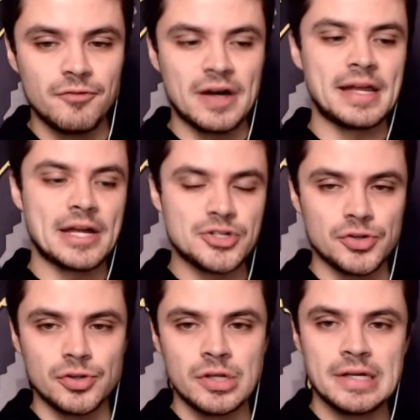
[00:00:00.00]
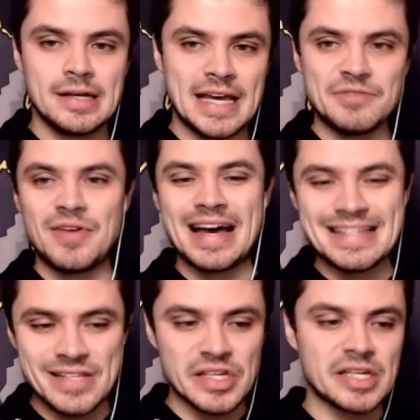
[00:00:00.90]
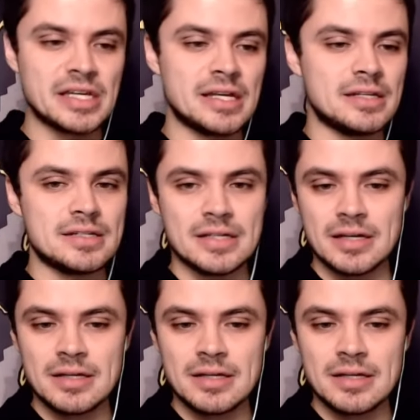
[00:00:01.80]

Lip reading: financial advising and